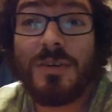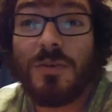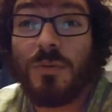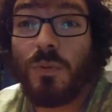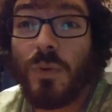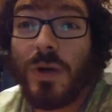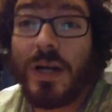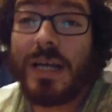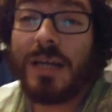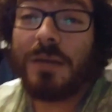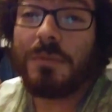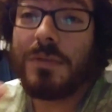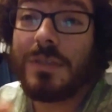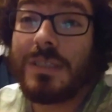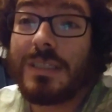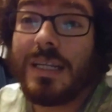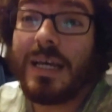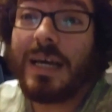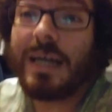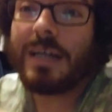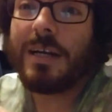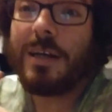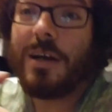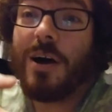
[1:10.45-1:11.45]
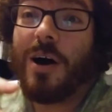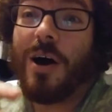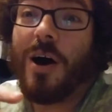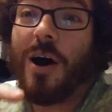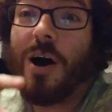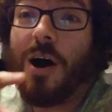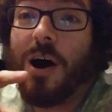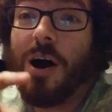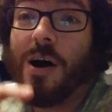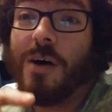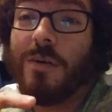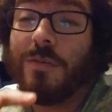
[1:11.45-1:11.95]
Rey was like
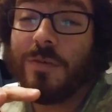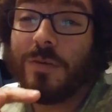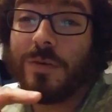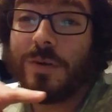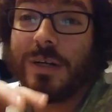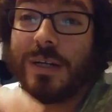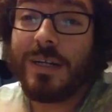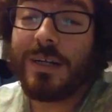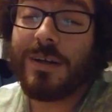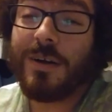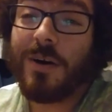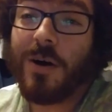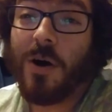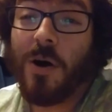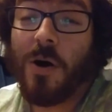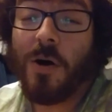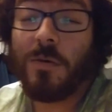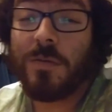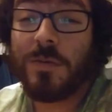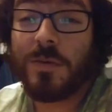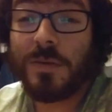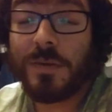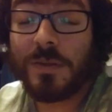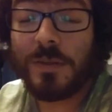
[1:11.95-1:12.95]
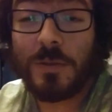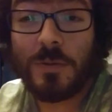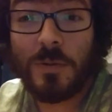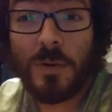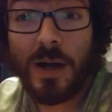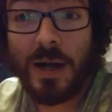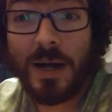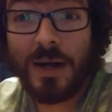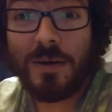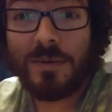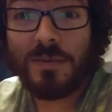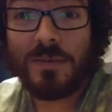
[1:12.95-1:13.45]
hovering off of the
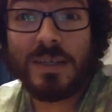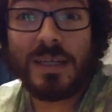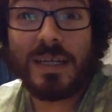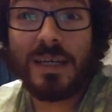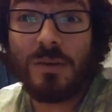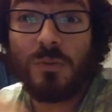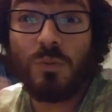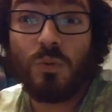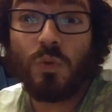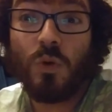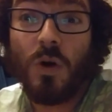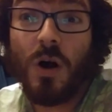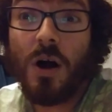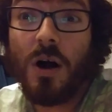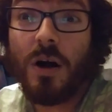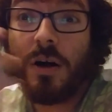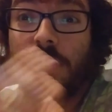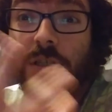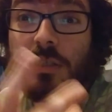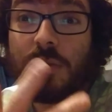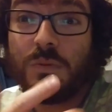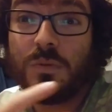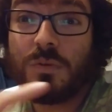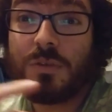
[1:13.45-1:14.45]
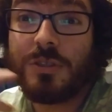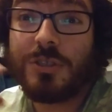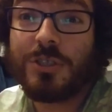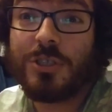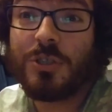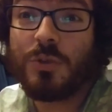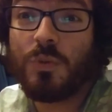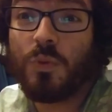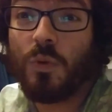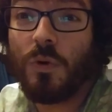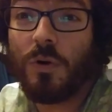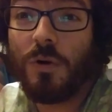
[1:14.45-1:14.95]
ground, and rocks was
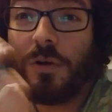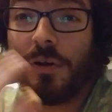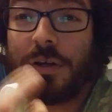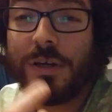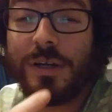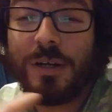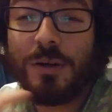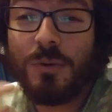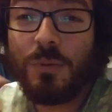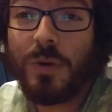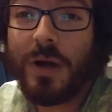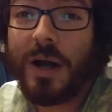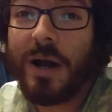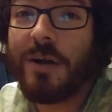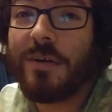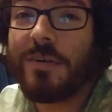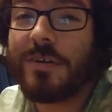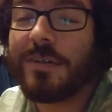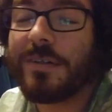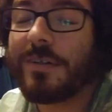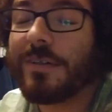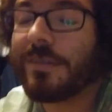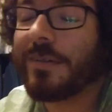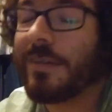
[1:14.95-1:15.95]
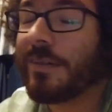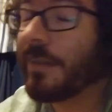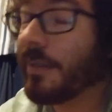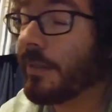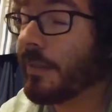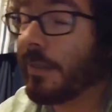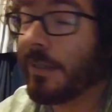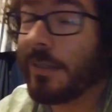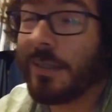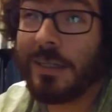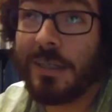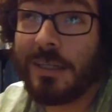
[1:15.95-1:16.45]
swirling around her.
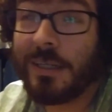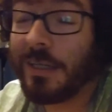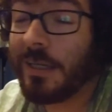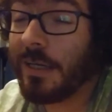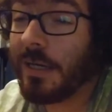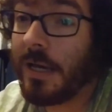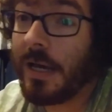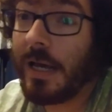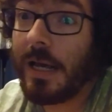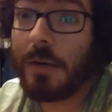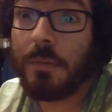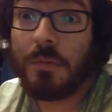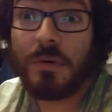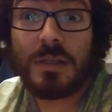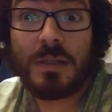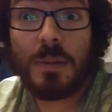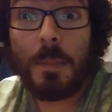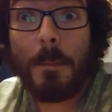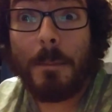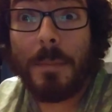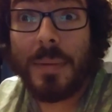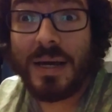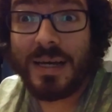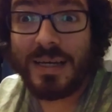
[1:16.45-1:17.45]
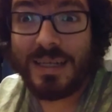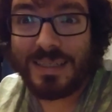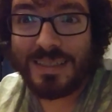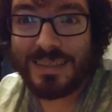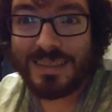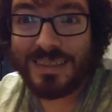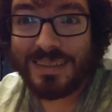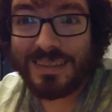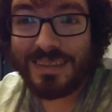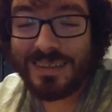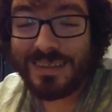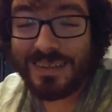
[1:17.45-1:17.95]
It was
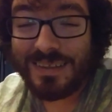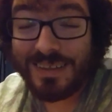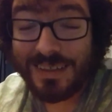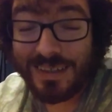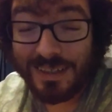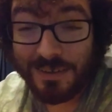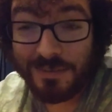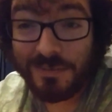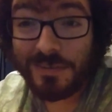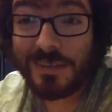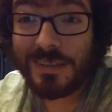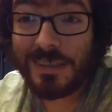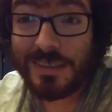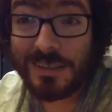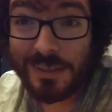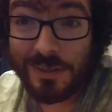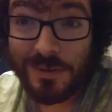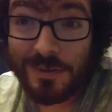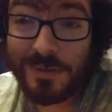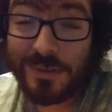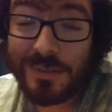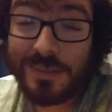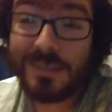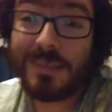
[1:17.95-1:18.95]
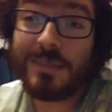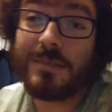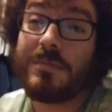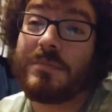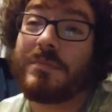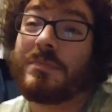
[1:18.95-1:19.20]
amazing. It was so good.